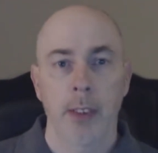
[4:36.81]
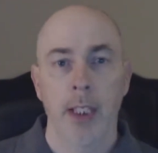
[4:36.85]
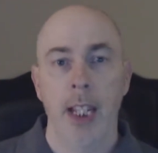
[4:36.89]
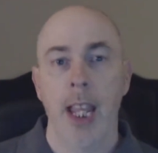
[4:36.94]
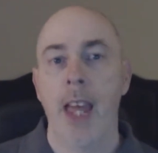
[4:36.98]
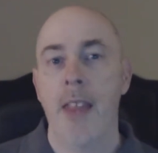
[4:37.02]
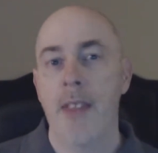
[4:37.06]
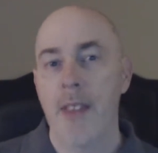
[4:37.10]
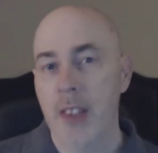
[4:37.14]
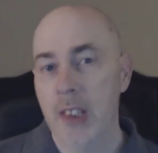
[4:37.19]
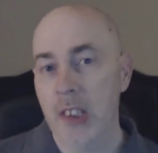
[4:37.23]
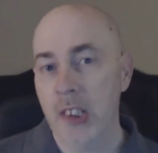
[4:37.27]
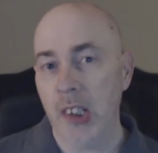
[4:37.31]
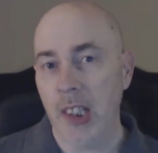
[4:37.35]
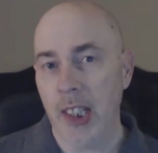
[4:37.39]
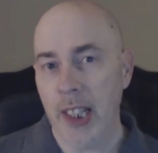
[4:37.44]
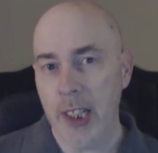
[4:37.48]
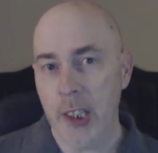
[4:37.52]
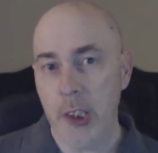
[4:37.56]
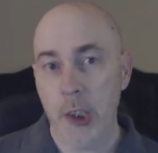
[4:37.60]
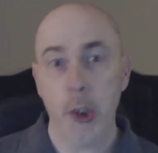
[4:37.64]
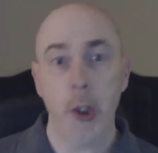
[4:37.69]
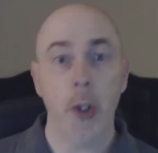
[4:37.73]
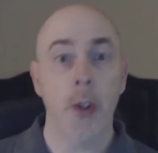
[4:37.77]
And this
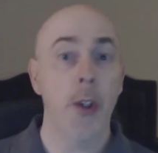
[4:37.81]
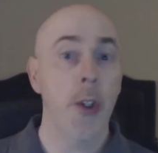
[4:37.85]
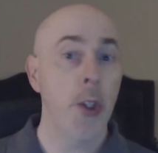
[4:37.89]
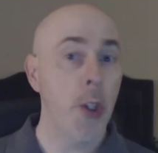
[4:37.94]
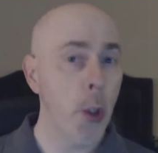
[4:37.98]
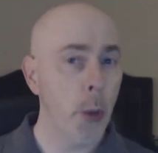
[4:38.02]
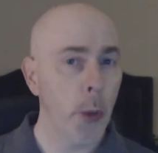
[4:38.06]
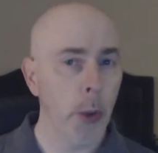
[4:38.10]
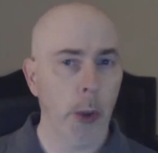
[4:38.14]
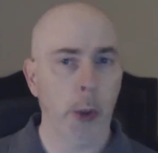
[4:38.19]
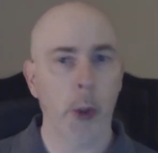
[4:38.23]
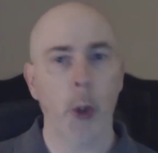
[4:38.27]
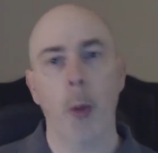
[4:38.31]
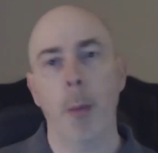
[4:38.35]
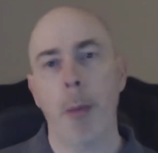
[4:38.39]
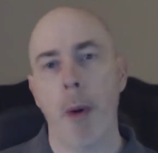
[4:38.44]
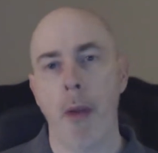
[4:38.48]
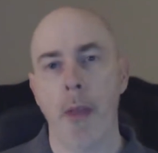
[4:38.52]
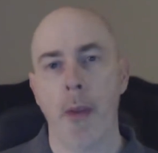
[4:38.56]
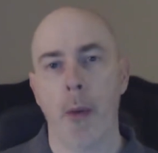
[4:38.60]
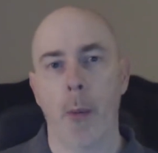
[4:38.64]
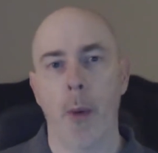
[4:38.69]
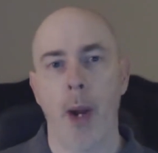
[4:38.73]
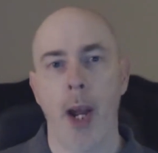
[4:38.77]
leads to the newer group
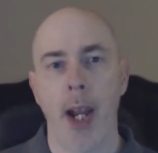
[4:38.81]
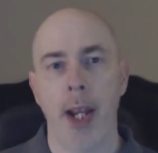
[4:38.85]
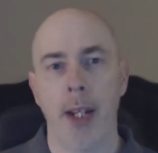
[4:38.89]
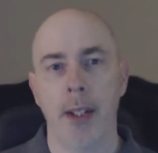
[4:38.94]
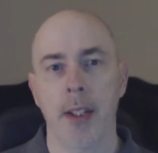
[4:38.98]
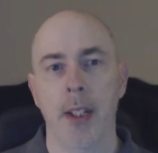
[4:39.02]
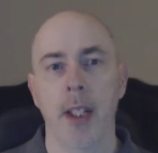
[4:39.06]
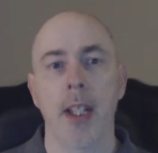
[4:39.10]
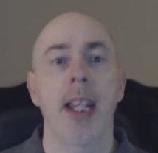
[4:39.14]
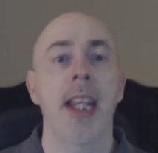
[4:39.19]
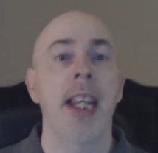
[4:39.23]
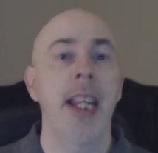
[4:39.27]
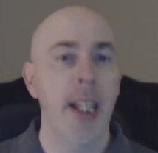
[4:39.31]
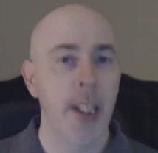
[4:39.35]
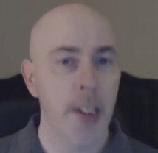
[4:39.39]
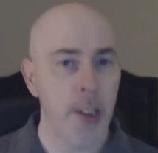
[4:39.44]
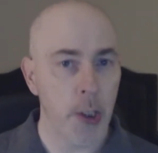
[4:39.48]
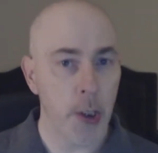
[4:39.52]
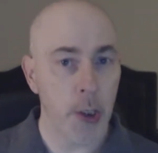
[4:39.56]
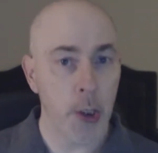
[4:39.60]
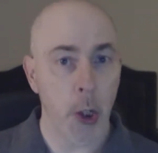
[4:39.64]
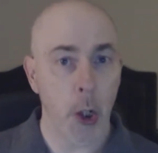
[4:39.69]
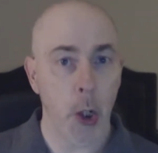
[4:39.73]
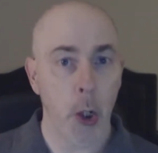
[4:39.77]
on the right, hence
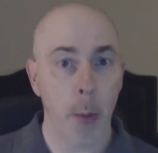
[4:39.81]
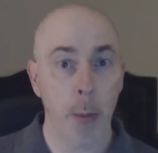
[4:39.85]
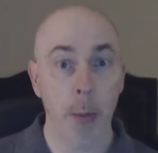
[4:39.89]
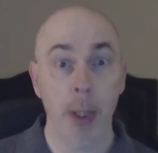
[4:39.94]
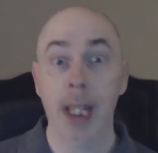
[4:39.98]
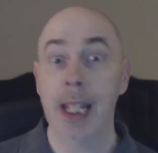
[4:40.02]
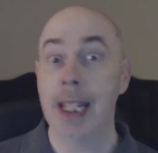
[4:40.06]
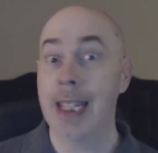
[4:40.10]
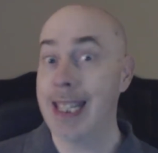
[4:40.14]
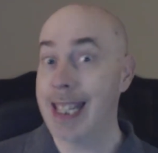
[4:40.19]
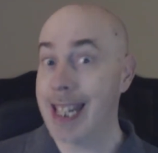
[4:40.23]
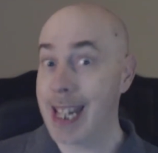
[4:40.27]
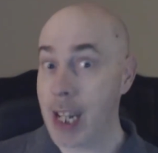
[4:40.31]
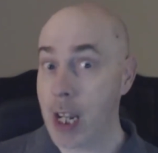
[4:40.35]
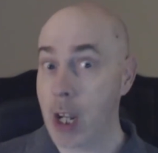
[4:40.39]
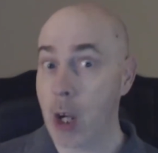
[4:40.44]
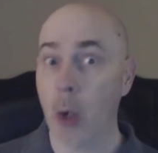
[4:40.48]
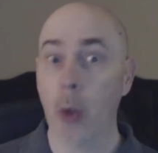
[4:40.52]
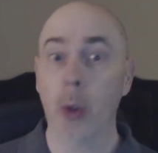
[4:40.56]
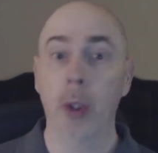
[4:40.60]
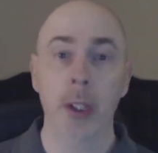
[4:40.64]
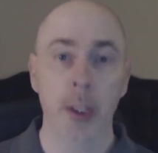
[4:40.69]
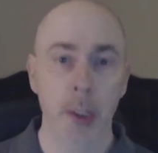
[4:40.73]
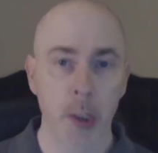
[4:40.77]
the term
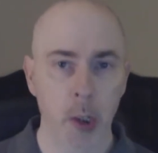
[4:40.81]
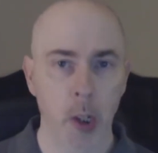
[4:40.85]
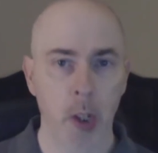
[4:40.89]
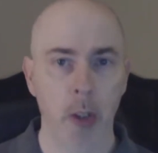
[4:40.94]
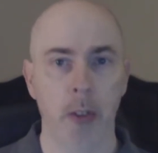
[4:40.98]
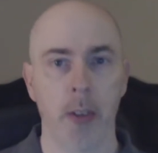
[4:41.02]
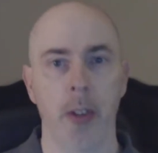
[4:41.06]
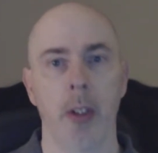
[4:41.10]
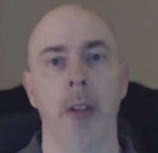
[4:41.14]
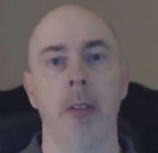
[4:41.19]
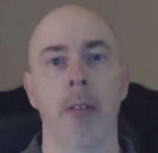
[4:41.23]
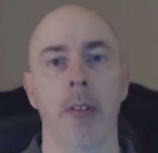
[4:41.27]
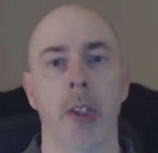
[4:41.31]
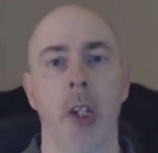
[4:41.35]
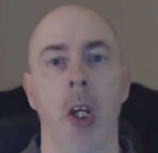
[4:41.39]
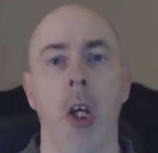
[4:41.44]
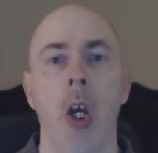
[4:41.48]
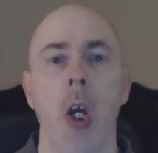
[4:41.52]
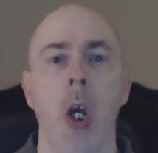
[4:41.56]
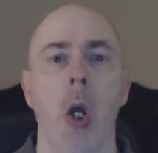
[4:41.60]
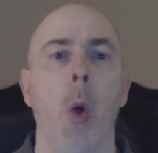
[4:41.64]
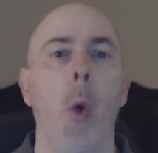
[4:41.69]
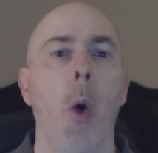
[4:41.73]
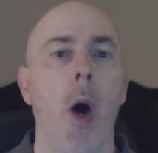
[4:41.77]
neoconservatives,
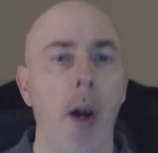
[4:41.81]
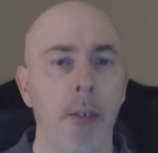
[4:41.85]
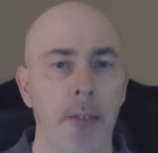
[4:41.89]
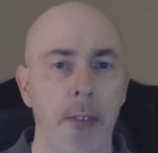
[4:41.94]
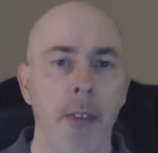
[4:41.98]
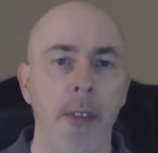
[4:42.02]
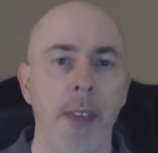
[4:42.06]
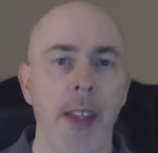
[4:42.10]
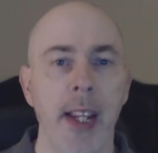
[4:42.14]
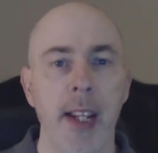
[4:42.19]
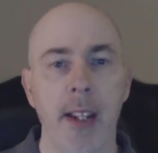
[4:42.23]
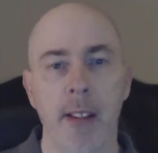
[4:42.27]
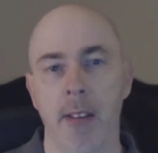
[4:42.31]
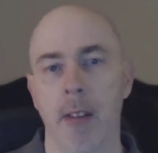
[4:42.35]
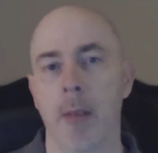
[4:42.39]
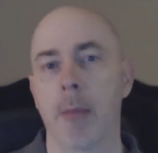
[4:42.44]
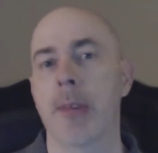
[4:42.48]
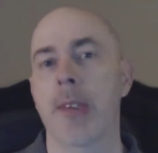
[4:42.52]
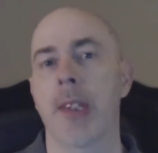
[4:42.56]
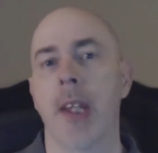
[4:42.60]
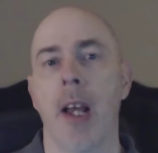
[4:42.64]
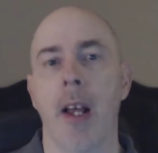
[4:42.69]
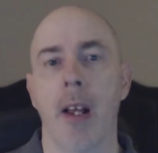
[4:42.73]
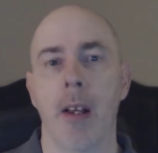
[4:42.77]
who often think of
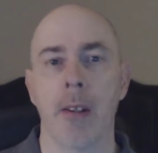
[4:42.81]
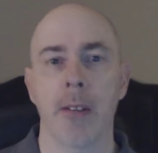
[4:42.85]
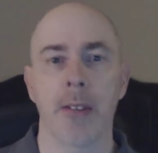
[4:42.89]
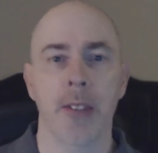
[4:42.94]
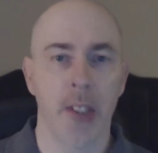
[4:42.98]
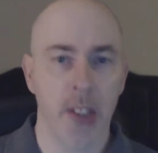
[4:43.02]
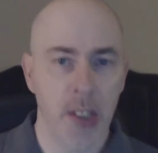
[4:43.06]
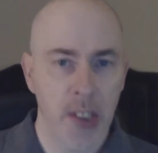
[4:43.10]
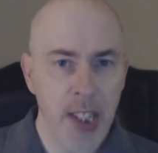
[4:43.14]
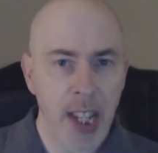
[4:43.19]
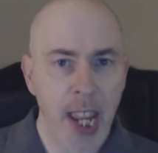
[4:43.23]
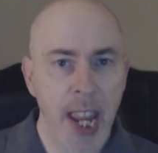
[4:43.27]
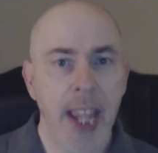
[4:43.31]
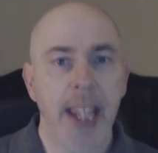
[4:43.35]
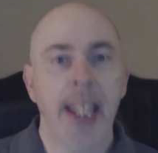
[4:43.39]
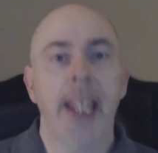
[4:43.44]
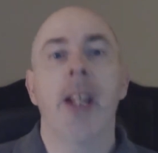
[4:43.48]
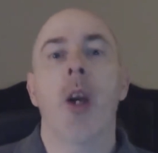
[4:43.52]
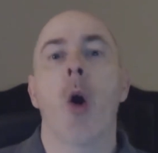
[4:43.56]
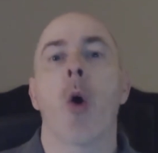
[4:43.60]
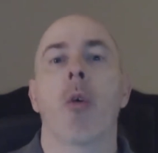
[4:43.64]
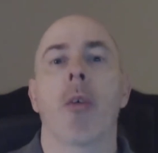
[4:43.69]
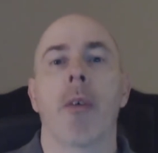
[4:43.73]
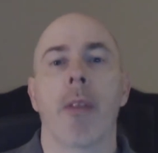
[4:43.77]
themselves as
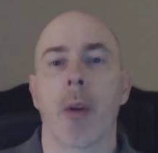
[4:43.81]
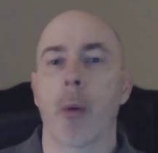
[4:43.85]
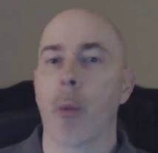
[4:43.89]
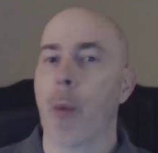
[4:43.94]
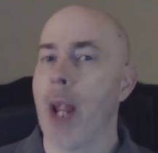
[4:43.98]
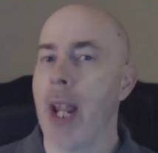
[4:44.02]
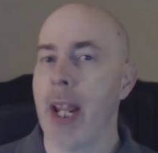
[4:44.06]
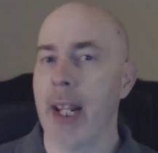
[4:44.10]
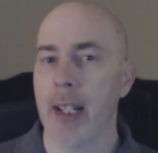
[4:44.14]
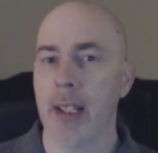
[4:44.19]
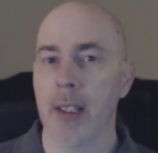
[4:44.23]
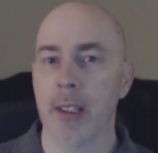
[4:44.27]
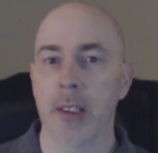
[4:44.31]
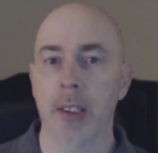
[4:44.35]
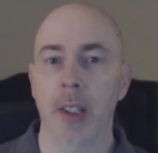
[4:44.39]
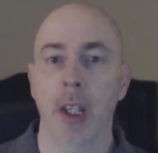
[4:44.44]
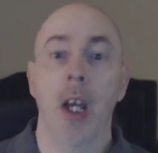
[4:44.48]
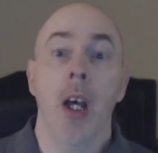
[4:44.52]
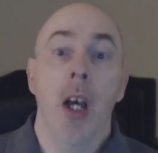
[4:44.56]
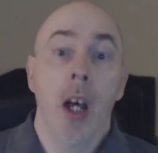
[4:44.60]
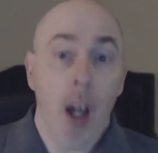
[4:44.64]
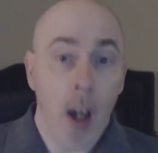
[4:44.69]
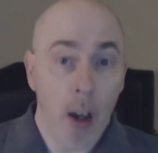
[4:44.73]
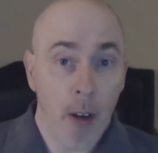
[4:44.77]
taking over the reins
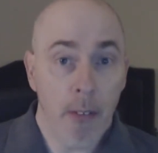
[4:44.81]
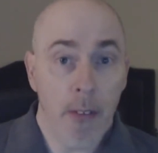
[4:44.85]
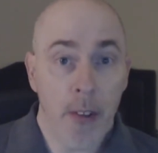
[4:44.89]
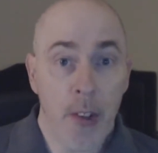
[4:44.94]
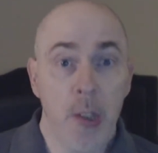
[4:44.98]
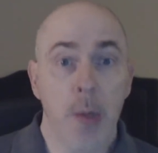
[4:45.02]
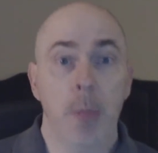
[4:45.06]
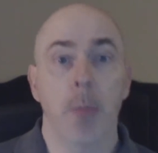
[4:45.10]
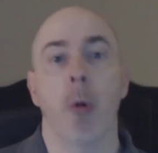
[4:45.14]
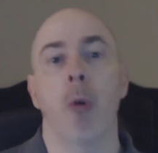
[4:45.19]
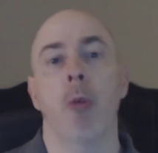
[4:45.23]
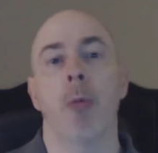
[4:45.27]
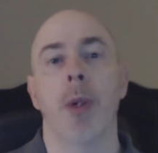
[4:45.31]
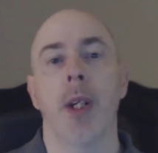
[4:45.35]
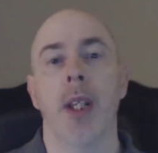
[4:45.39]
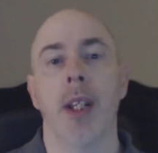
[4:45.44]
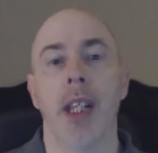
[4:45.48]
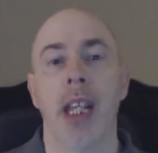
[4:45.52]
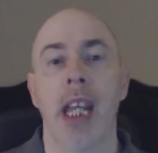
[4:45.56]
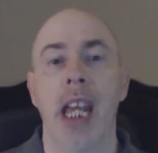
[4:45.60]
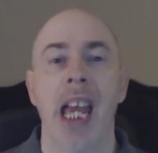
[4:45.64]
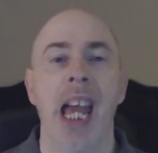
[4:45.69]
of this movement,